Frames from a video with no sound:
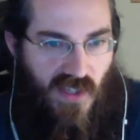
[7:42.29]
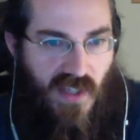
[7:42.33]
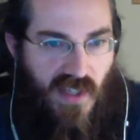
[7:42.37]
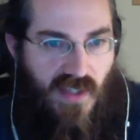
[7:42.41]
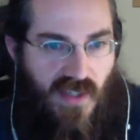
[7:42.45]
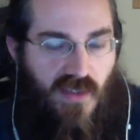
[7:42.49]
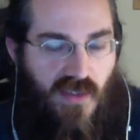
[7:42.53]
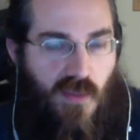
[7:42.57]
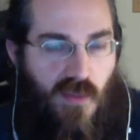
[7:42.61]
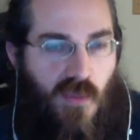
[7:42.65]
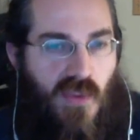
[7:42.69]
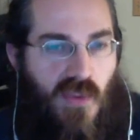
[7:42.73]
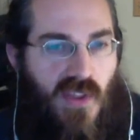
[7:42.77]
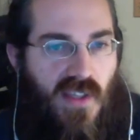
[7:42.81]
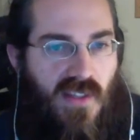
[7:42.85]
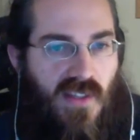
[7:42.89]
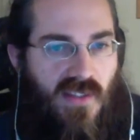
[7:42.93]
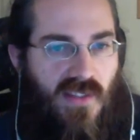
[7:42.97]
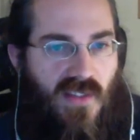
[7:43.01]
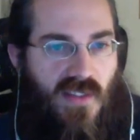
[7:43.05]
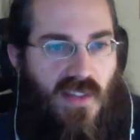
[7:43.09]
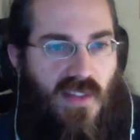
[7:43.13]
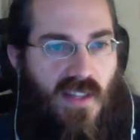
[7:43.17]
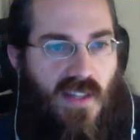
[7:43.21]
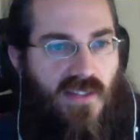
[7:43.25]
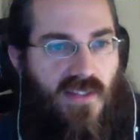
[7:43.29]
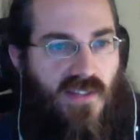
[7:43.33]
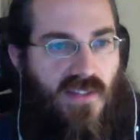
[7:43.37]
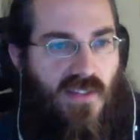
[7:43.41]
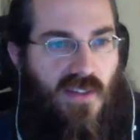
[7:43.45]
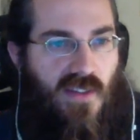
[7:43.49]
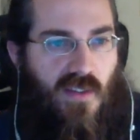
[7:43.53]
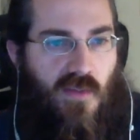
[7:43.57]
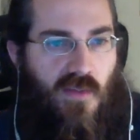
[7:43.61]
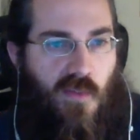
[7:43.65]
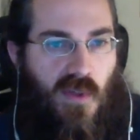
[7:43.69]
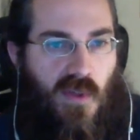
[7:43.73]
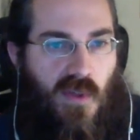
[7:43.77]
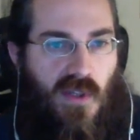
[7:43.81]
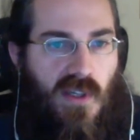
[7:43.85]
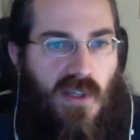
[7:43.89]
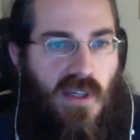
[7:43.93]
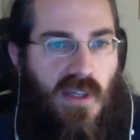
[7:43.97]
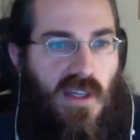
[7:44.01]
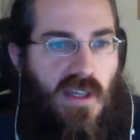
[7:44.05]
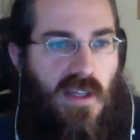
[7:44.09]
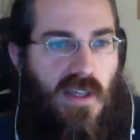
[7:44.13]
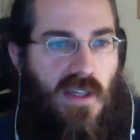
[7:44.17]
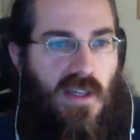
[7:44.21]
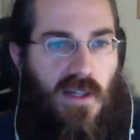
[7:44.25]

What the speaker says: just have to sign some things and that stuff.